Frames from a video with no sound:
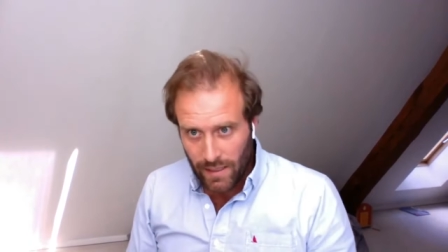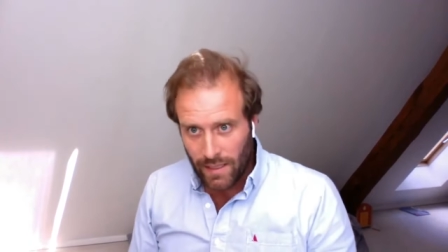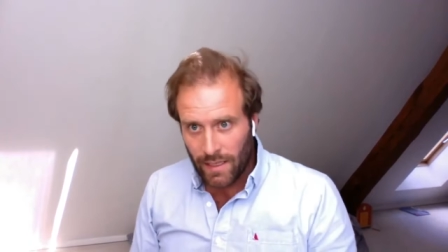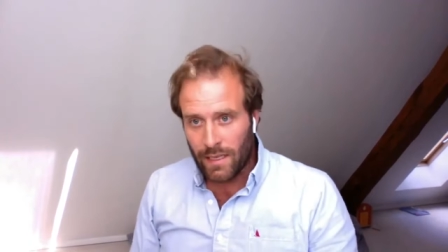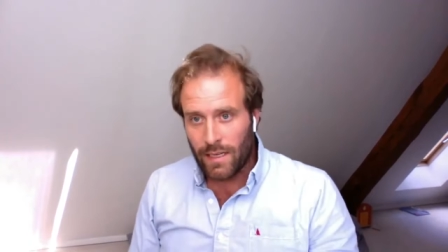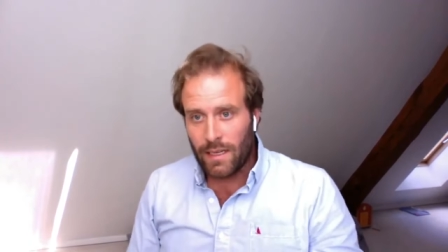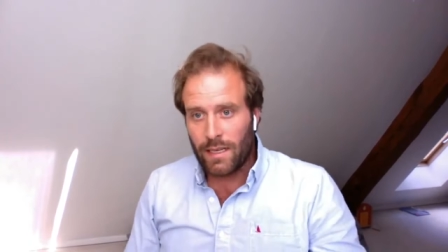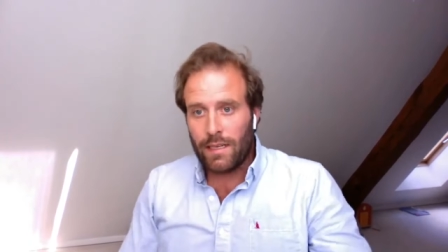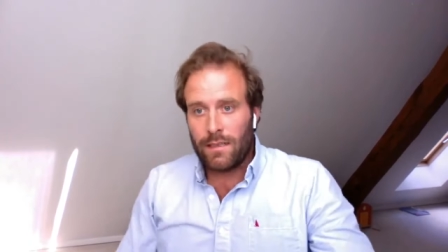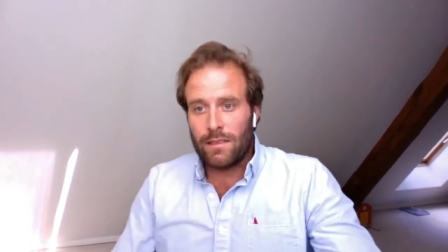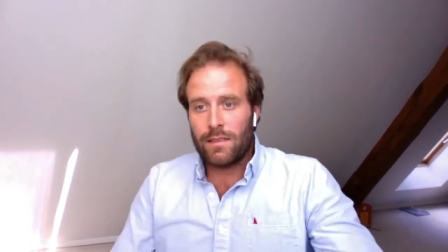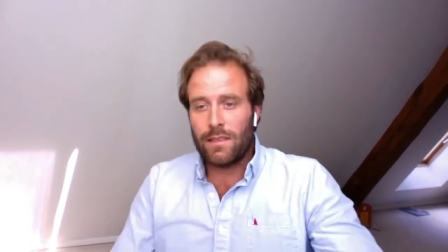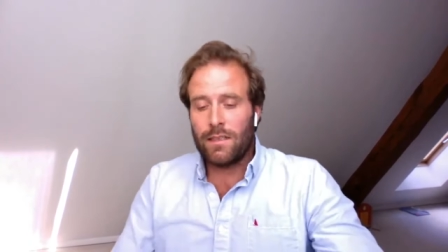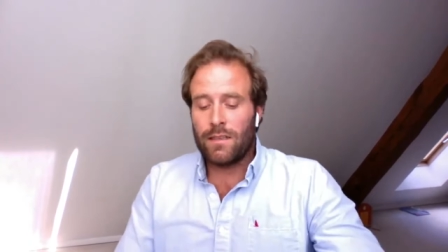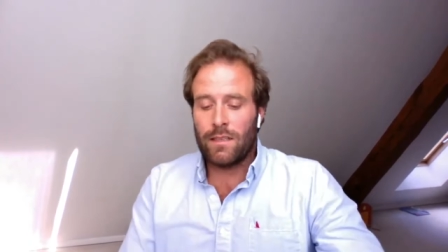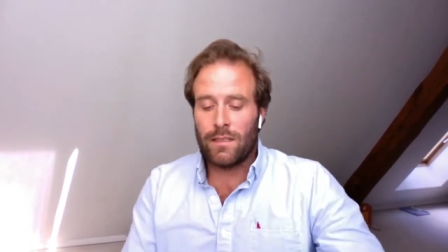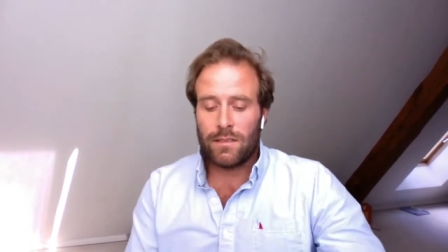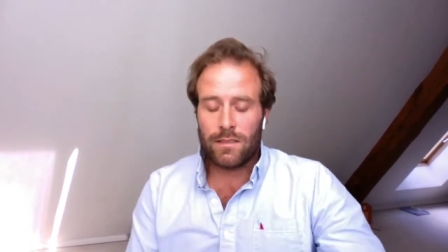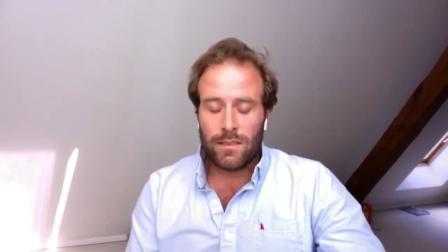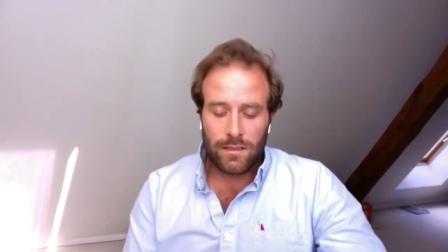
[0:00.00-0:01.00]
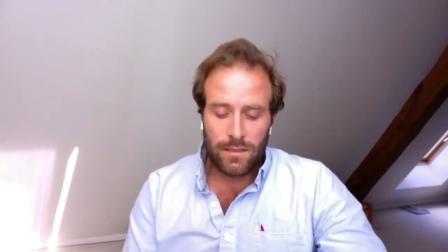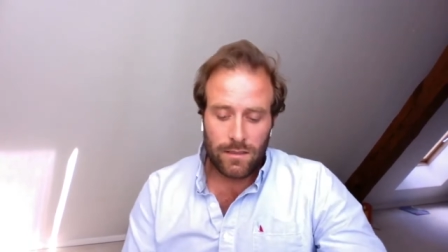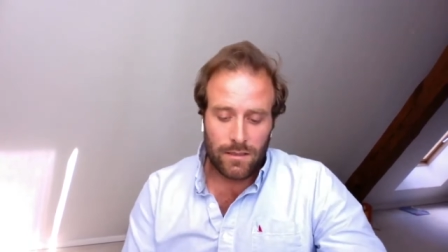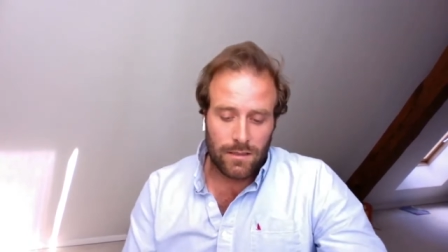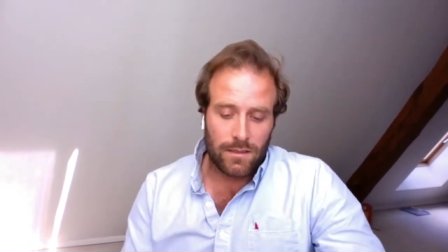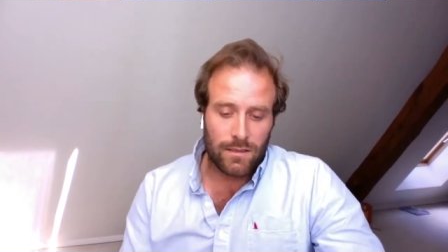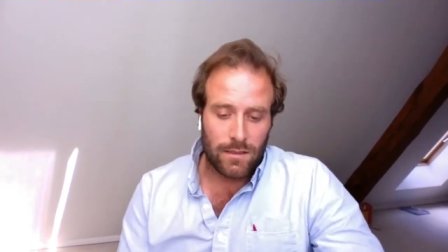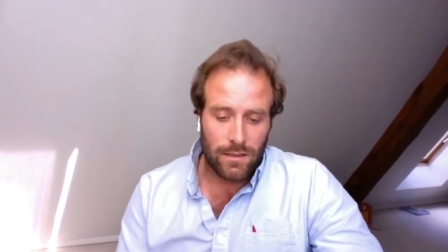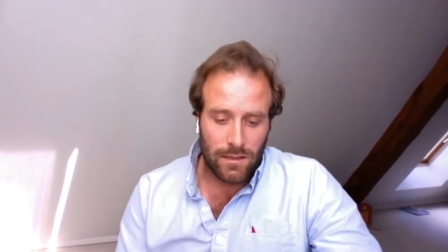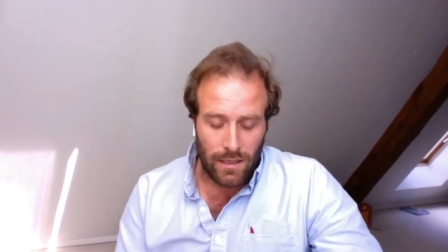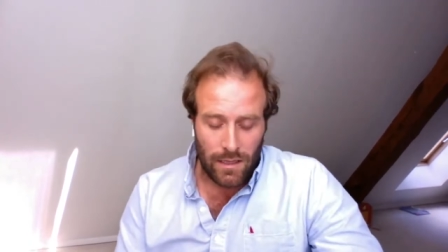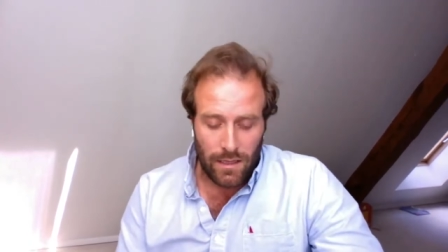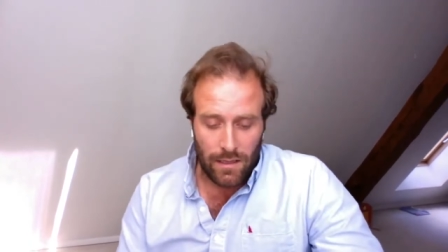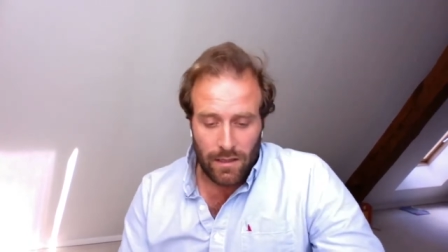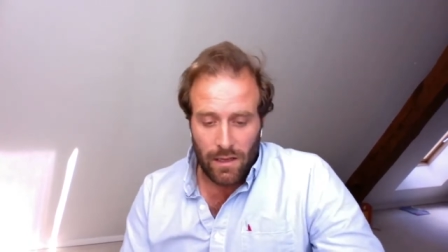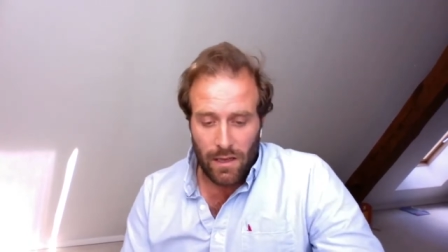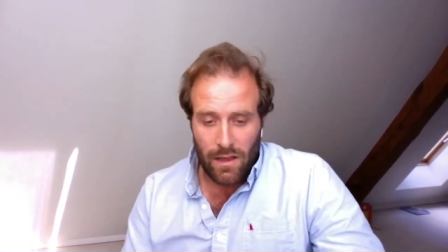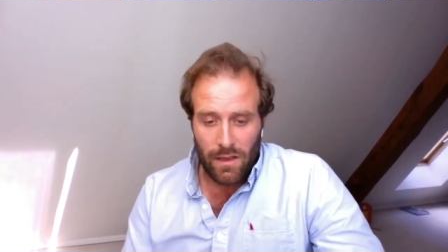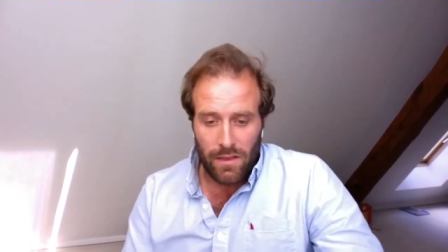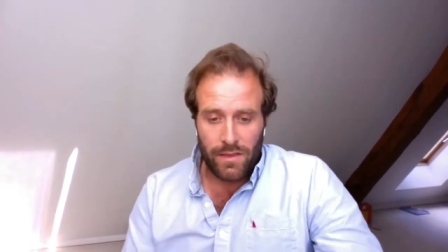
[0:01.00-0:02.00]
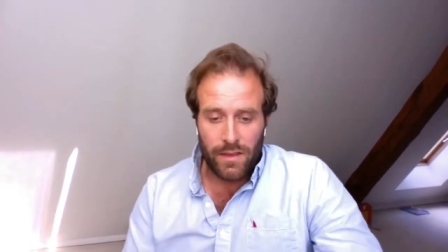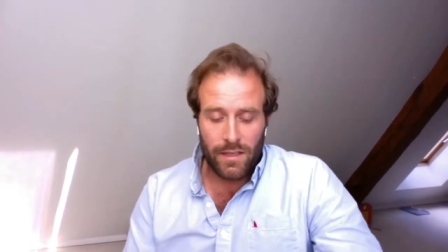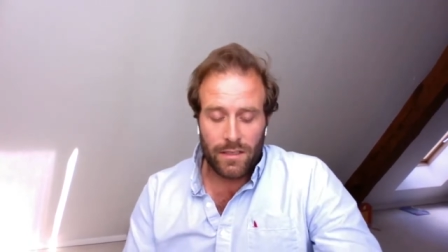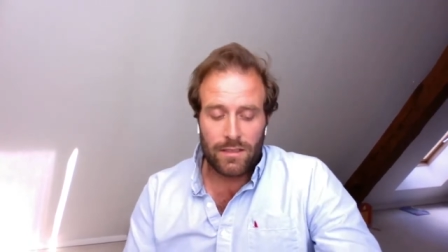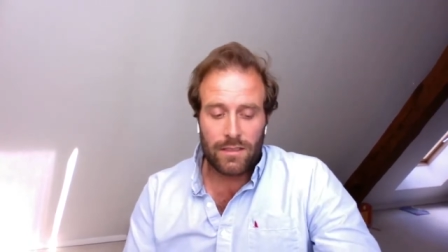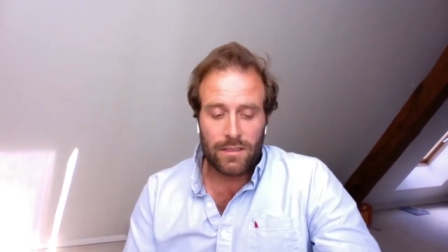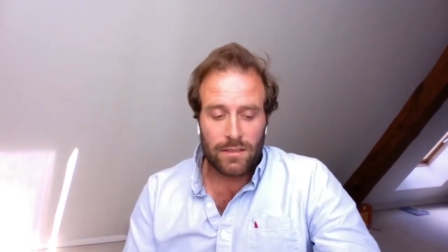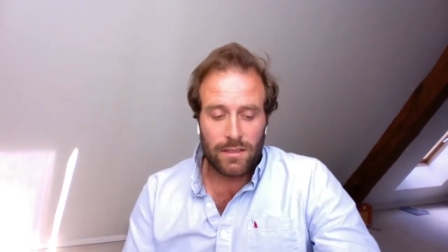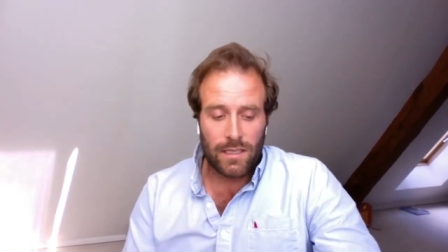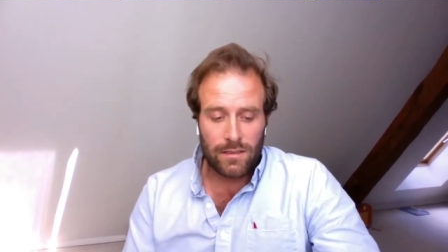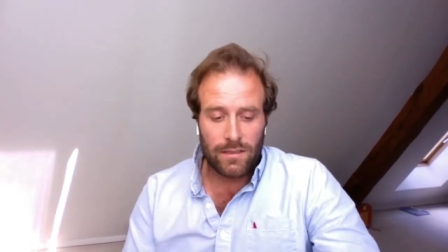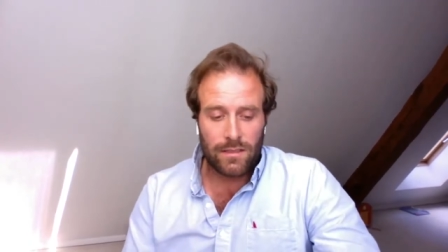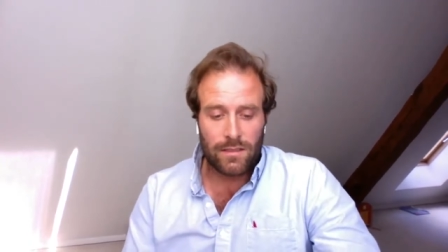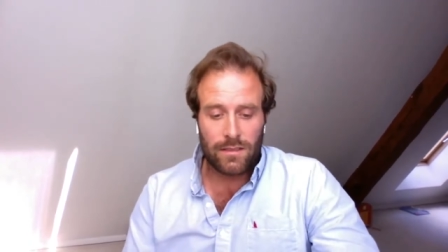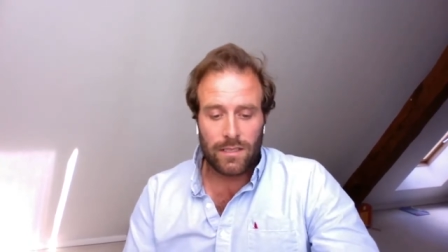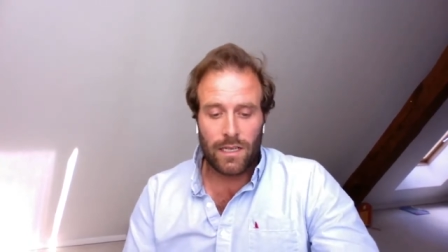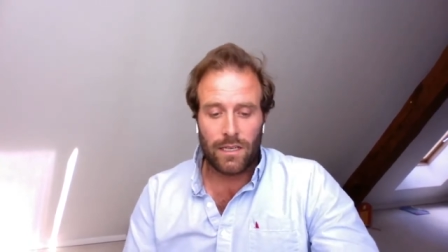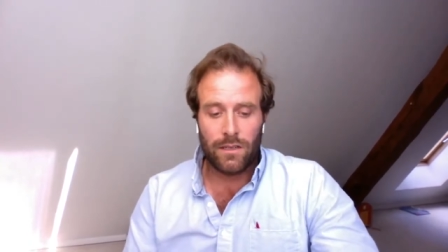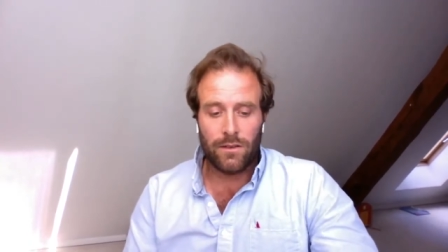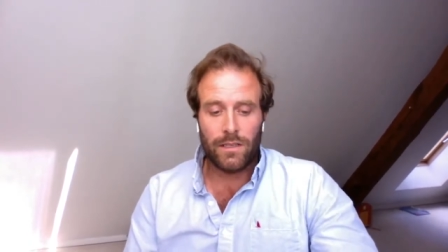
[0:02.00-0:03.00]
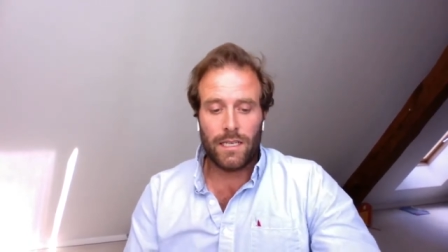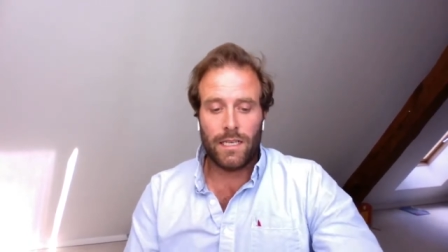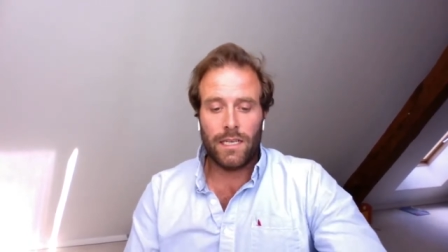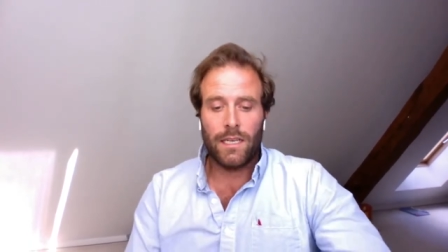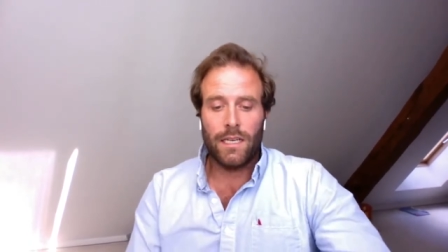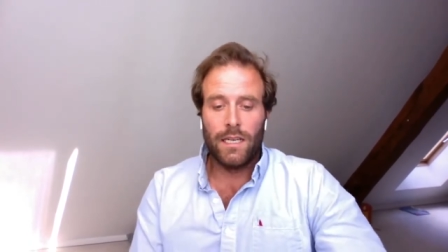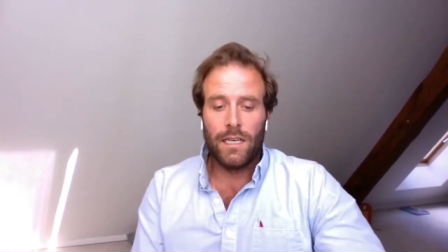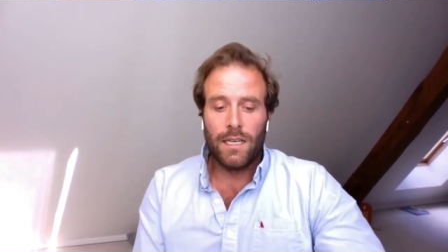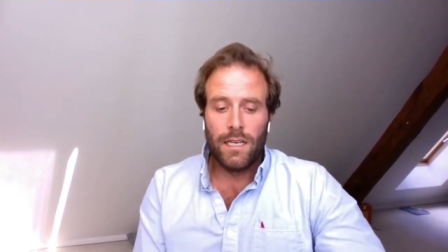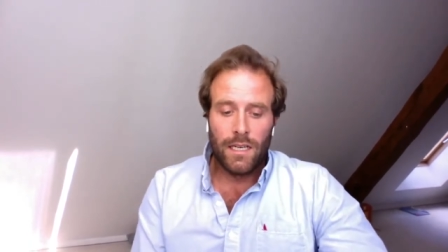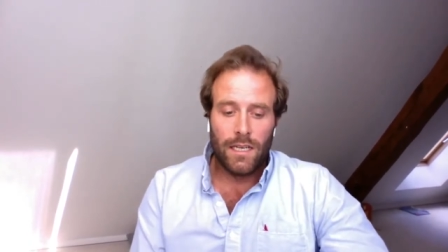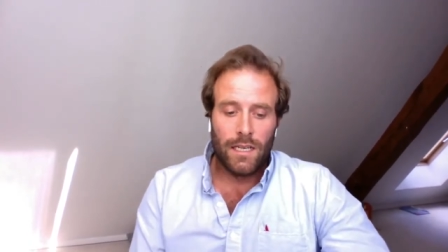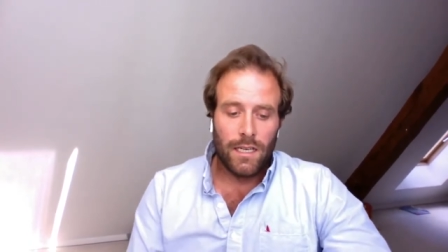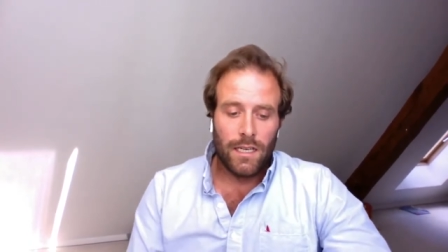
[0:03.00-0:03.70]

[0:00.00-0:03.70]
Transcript: and this is necessary